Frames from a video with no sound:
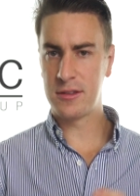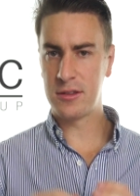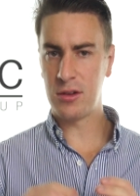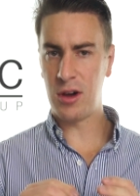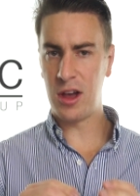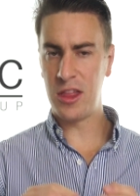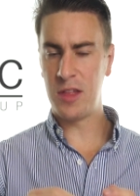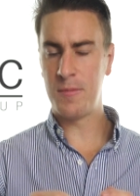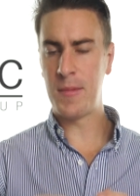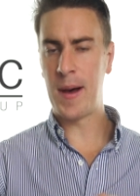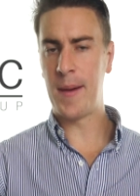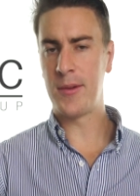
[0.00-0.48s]

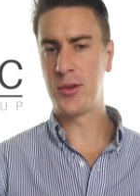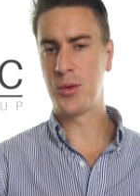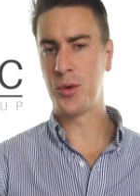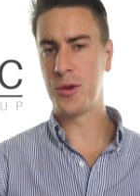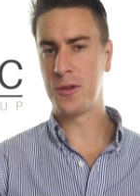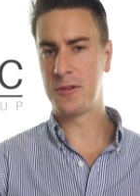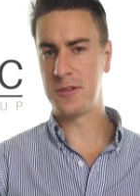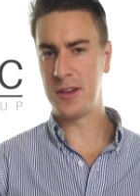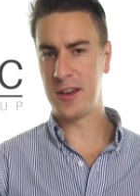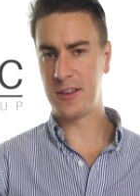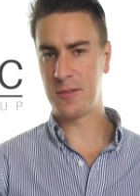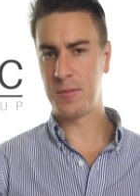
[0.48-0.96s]
sign them up to a
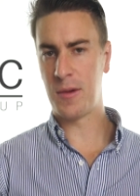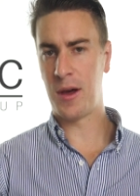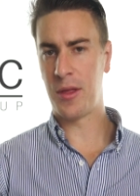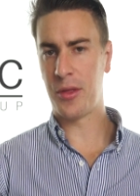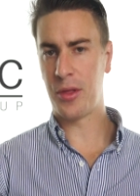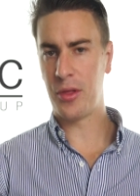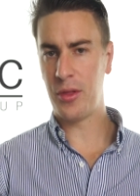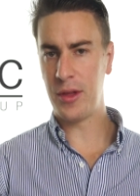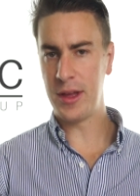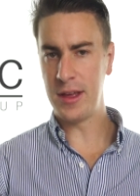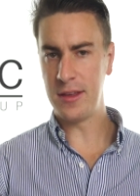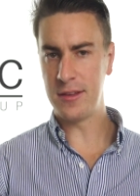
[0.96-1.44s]

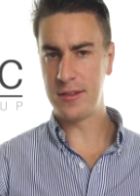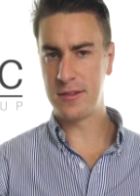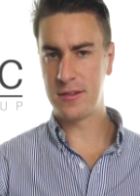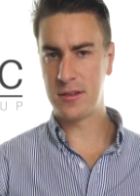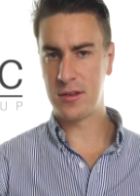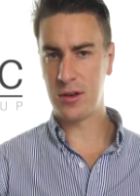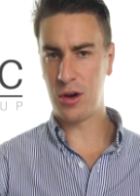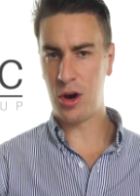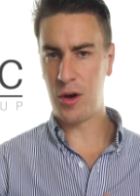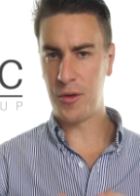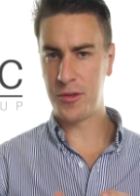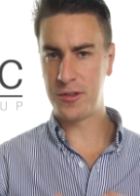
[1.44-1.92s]
6-month lease
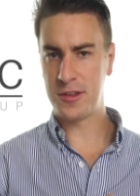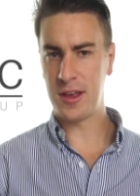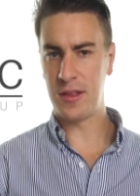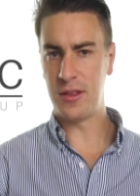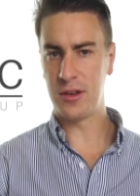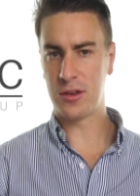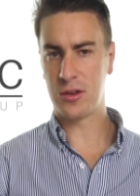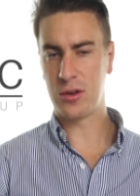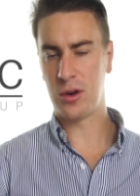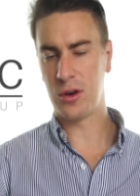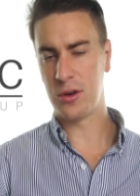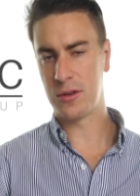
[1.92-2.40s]
to offset
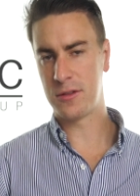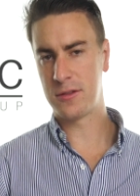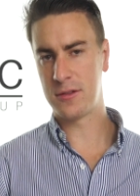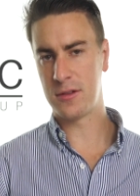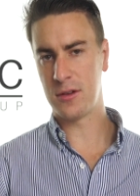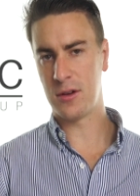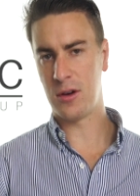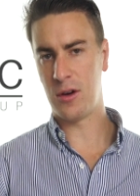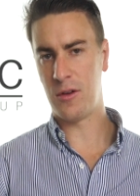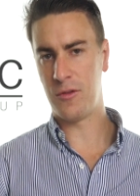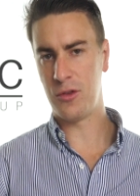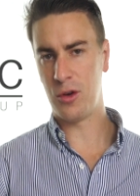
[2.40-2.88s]
the cost
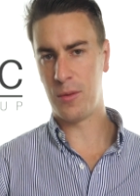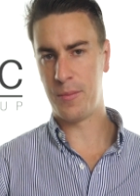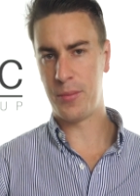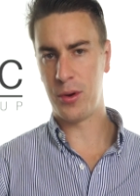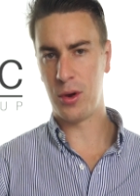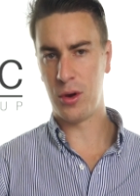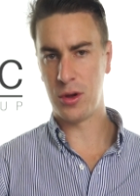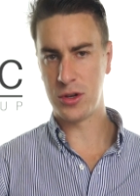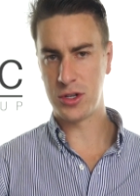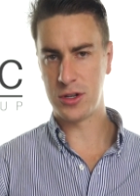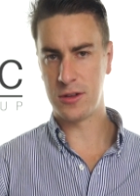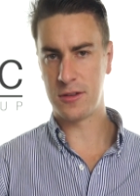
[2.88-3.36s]
of your
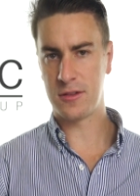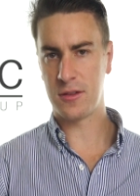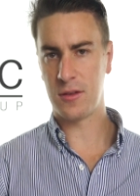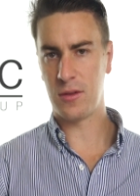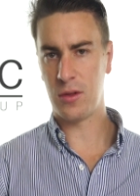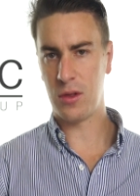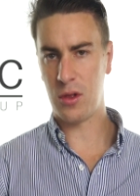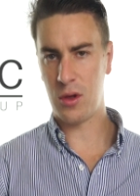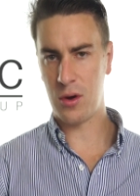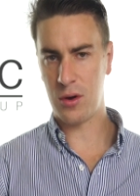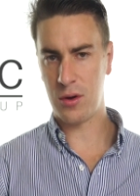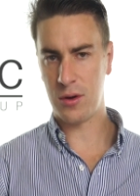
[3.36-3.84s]
purchase
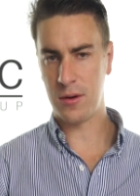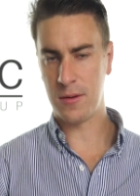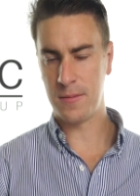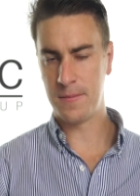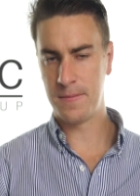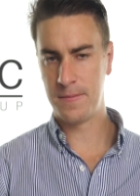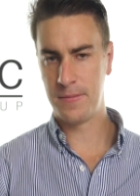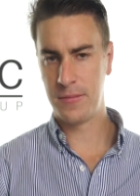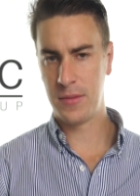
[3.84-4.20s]
loan.